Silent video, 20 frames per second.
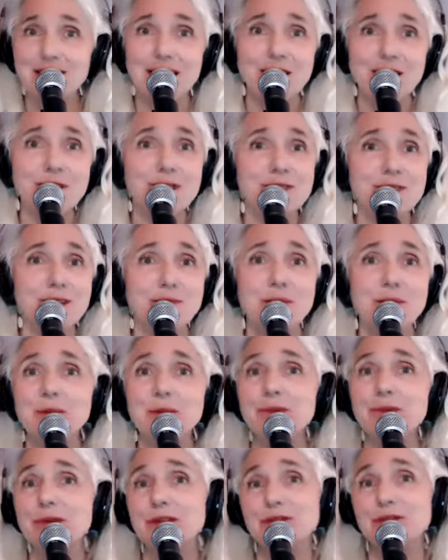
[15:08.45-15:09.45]
I don't
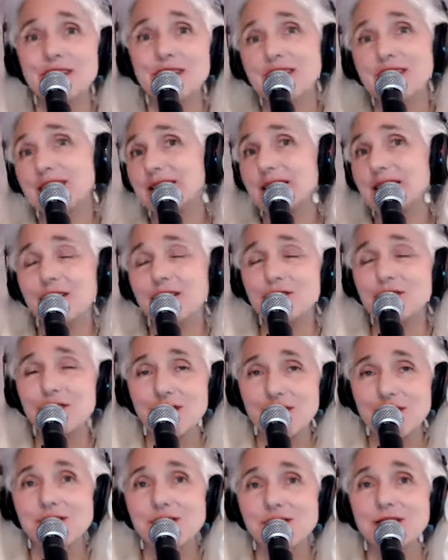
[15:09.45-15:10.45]
remember it feeling ever this